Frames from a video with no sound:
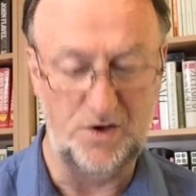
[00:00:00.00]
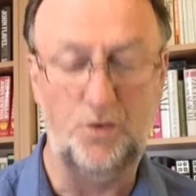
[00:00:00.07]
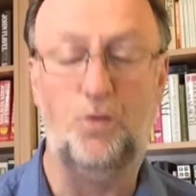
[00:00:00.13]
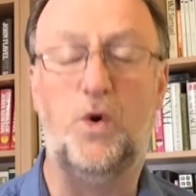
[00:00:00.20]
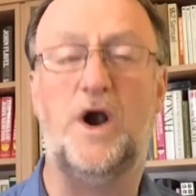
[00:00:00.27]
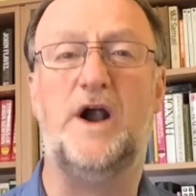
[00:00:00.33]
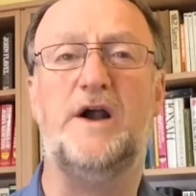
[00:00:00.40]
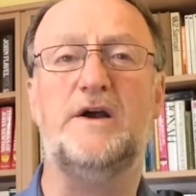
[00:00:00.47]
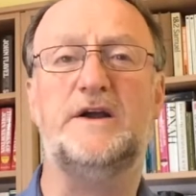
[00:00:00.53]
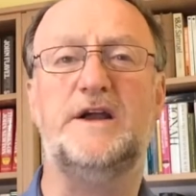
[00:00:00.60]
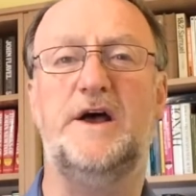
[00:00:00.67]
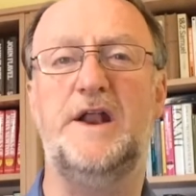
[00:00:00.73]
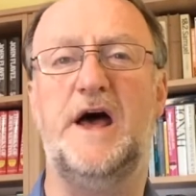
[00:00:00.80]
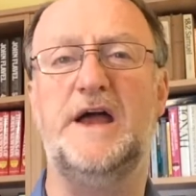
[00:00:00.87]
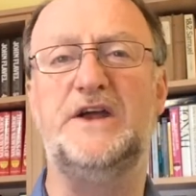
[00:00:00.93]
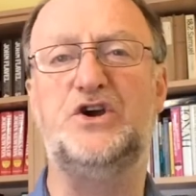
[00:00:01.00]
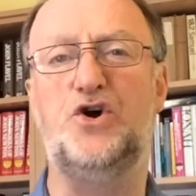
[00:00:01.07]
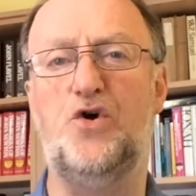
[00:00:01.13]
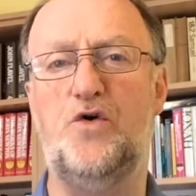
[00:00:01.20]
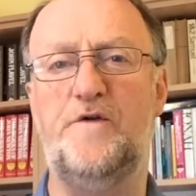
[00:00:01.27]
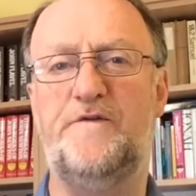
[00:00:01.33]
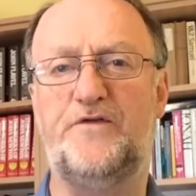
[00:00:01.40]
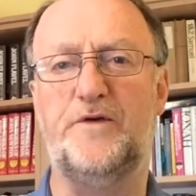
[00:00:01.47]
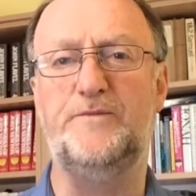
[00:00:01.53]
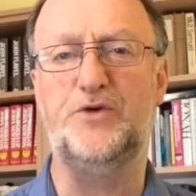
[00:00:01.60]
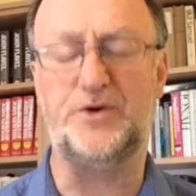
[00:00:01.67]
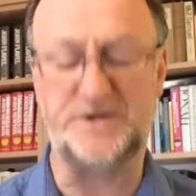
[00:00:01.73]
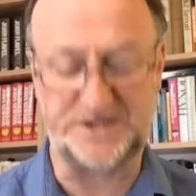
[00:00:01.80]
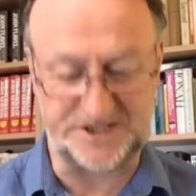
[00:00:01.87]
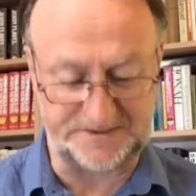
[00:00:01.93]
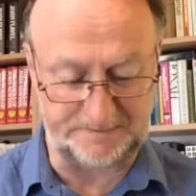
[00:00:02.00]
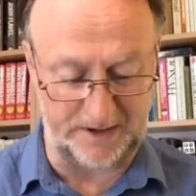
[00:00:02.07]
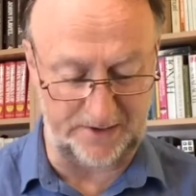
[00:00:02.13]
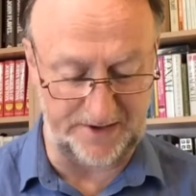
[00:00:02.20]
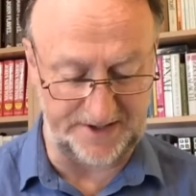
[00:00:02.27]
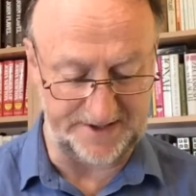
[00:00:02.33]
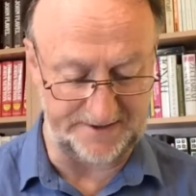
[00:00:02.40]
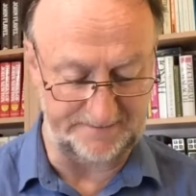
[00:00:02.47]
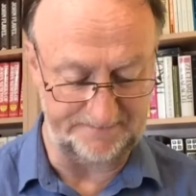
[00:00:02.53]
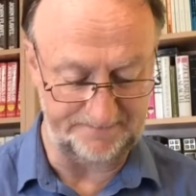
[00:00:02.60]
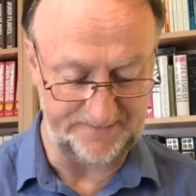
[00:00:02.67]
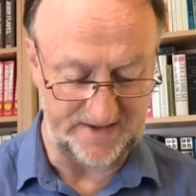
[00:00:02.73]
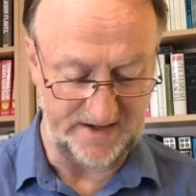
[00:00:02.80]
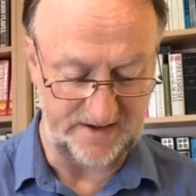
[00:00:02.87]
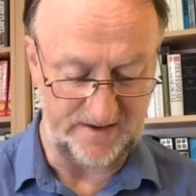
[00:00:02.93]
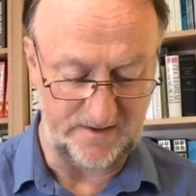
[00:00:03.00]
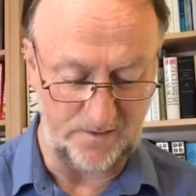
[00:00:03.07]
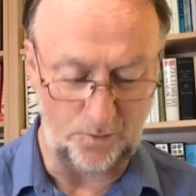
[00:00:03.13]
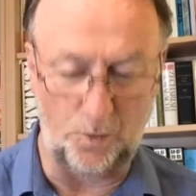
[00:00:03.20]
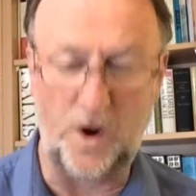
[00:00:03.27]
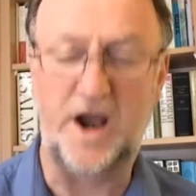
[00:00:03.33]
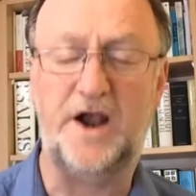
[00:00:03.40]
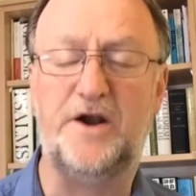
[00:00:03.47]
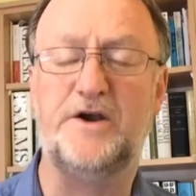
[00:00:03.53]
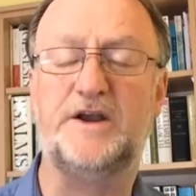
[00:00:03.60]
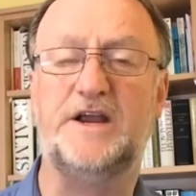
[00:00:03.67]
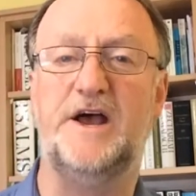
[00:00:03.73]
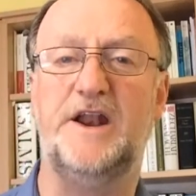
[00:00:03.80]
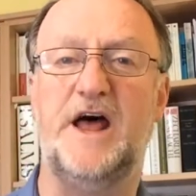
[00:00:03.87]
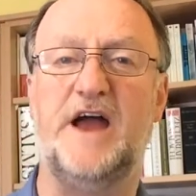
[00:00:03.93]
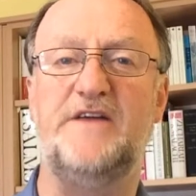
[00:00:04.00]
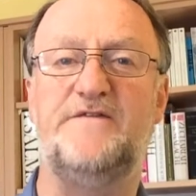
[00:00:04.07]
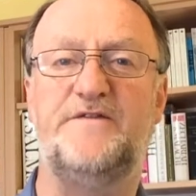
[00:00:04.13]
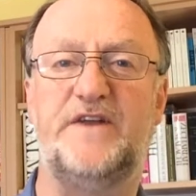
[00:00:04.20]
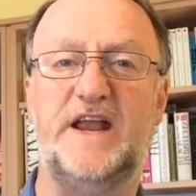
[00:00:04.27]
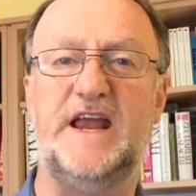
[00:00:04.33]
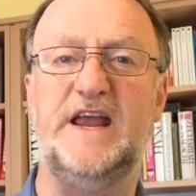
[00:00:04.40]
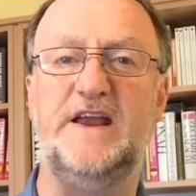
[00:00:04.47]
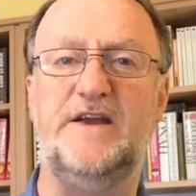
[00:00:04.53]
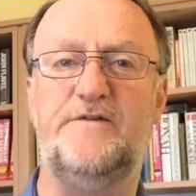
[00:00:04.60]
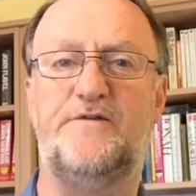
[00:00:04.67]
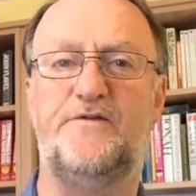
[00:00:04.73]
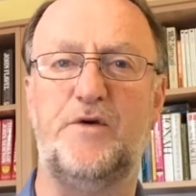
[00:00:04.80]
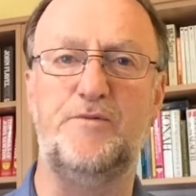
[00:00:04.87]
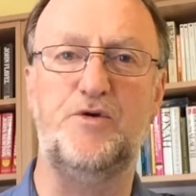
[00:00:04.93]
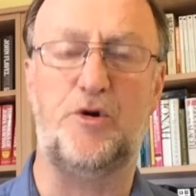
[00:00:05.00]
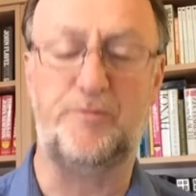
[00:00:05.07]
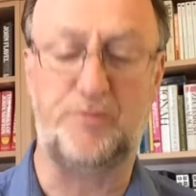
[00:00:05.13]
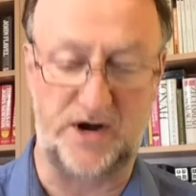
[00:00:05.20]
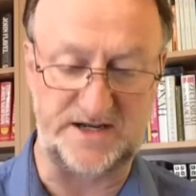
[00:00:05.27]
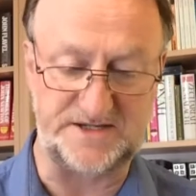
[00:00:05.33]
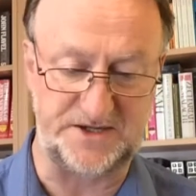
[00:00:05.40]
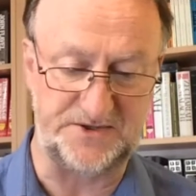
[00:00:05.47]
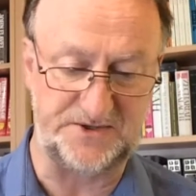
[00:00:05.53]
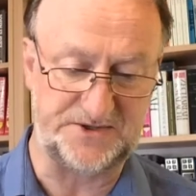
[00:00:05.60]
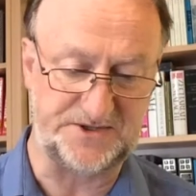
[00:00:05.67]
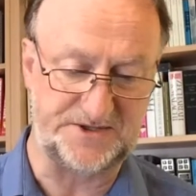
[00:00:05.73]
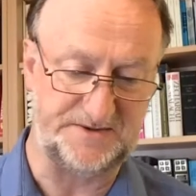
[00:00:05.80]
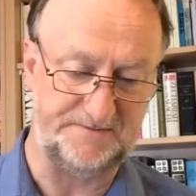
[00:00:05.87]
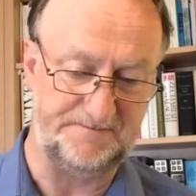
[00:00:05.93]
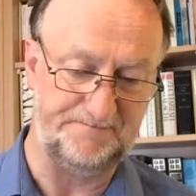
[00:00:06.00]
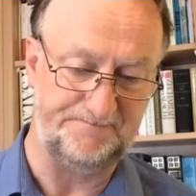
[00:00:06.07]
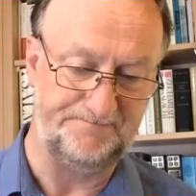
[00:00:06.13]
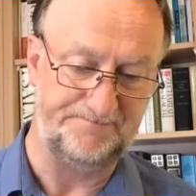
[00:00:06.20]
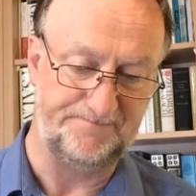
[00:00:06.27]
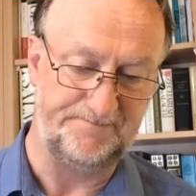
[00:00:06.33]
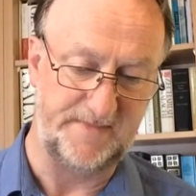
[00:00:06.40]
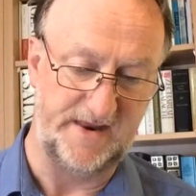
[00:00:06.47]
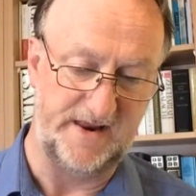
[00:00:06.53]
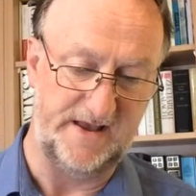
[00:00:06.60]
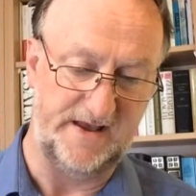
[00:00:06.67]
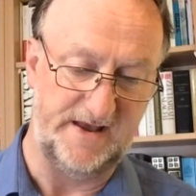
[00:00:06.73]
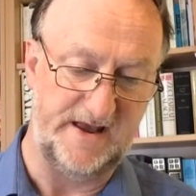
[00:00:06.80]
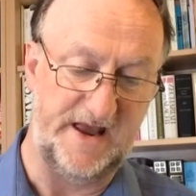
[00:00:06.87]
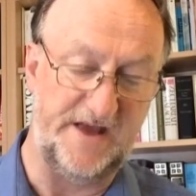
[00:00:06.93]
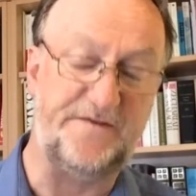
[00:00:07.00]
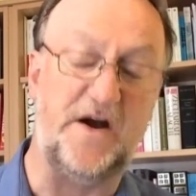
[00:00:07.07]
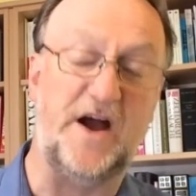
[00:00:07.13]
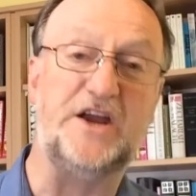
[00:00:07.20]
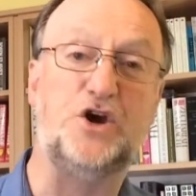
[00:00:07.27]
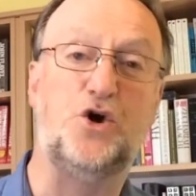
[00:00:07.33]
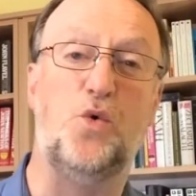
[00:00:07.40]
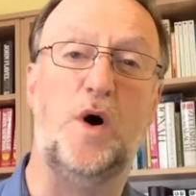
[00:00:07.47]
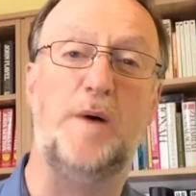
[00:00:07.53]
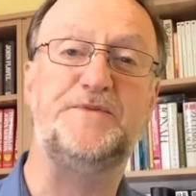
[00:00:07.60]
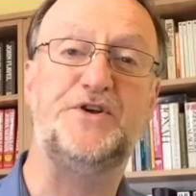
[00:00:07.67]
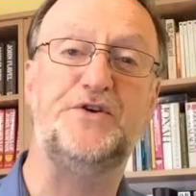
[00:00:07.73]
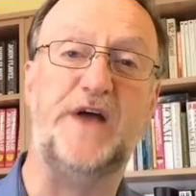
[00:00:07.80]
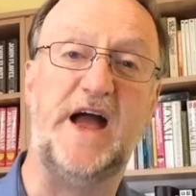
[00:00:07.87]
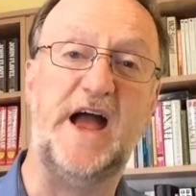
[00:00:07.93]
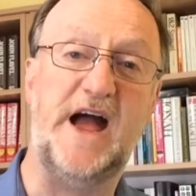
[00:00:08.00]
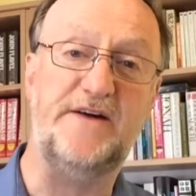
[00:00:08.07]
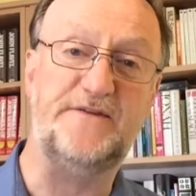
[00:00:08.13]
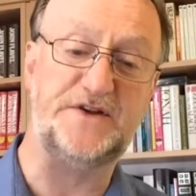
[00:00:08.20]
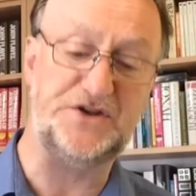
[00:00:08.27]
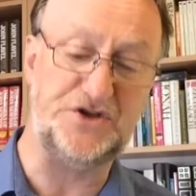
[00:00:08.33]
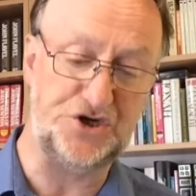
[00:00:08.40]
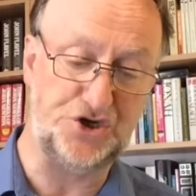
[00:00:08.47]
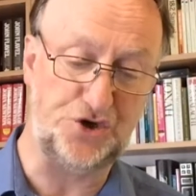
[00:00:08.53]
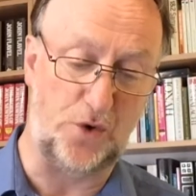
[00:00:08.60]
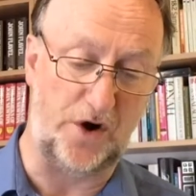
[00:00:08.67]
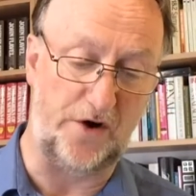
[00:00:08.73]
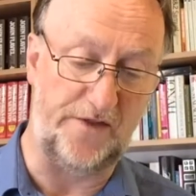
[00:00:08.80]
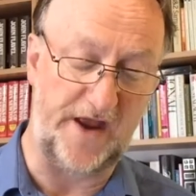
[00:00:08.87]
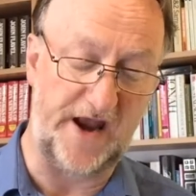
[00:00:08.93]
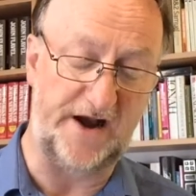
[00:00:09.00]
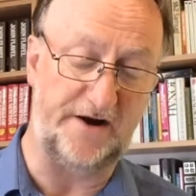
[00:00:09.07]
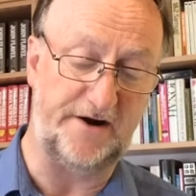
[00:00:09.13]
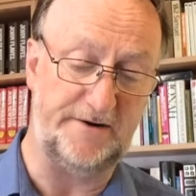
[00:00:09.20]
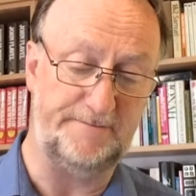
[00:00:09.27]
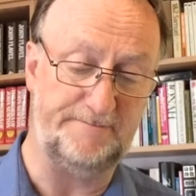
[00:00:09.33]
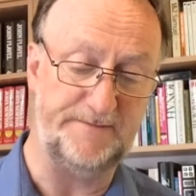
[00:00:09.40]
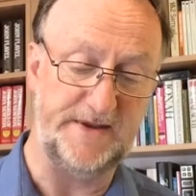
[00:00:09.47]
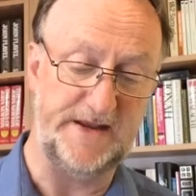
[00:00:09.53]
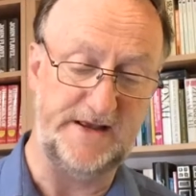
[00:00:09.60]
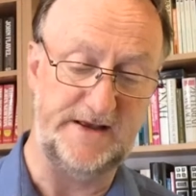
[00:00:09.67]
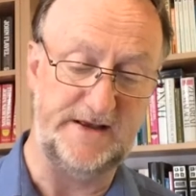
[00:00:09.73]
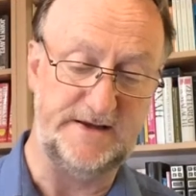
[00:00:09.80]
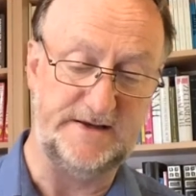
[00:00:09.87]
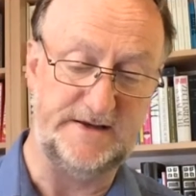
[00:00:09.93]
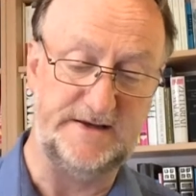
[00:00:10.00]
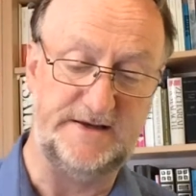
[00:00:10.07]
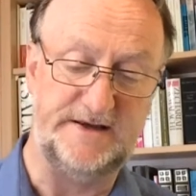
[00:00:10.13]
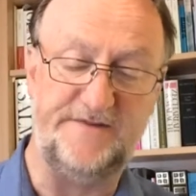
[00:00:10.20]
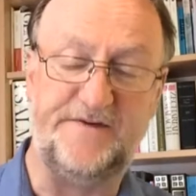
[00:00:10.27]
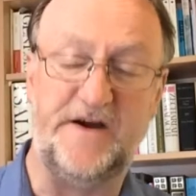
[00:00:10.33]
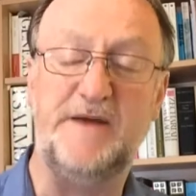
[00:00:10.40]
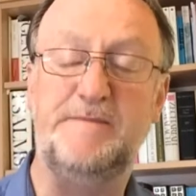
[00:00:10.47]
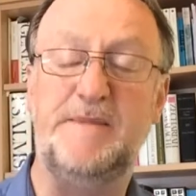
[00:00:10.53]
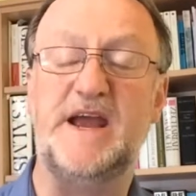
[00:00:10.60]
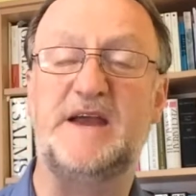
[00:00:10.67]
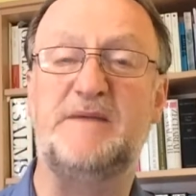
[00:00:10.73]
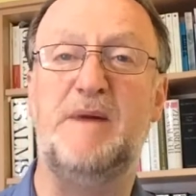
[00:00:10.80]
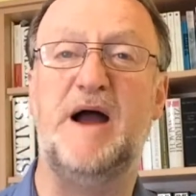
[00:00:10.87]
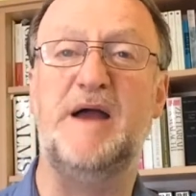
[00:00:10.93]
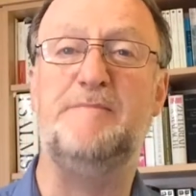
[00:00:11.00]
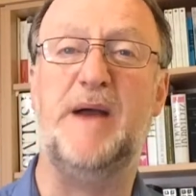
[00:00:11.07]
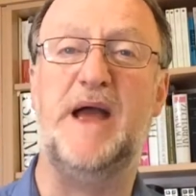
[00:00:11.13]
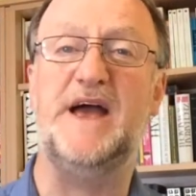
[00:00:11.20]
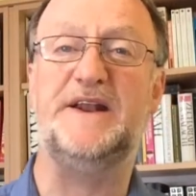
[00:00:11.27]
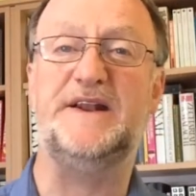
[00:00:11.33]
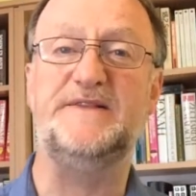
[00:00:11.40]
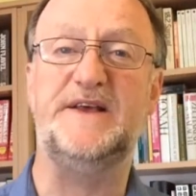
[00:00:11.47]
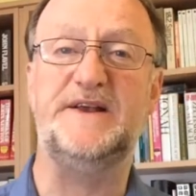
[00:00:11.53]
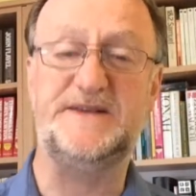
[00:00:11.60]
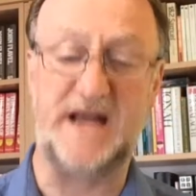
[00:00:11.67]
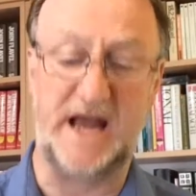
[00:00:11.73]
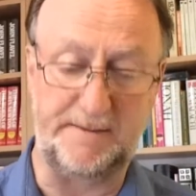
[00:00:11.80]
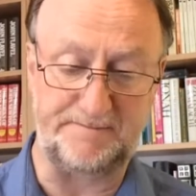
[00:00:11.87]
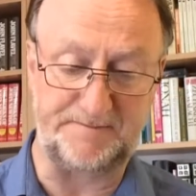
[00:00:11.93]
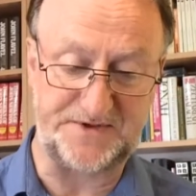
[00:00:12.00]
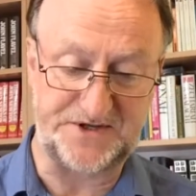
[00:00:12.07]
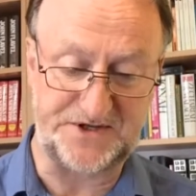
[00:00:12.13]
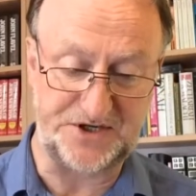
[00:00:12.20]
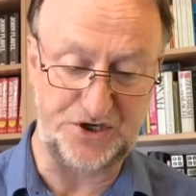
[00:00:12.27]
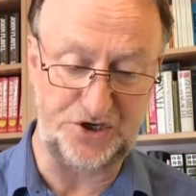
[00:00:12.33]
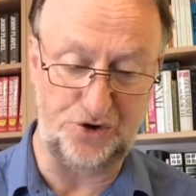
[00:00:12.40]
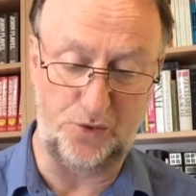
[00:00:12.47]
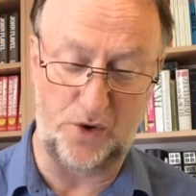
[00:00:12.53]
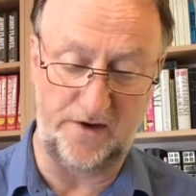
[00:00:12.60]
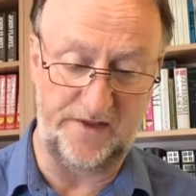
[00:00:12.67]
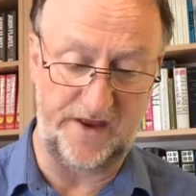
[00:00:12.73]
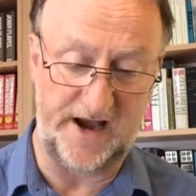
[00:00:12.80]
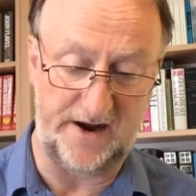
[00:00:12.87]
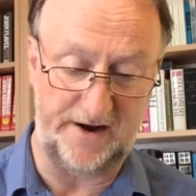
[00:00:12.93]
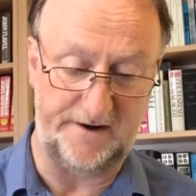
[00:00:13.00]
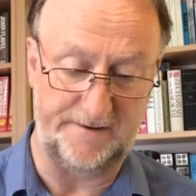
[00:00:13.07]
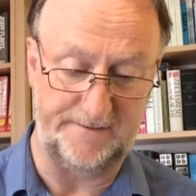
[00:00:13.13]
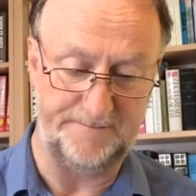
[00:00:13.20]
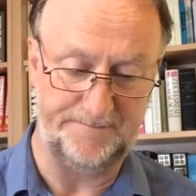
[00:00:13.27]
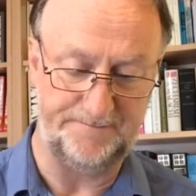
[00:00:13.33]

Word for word: Where can I go from your spirit? Where can I flee from your presence? If I go up to the heavens, you are there. If I make my bed in the depths, you are there.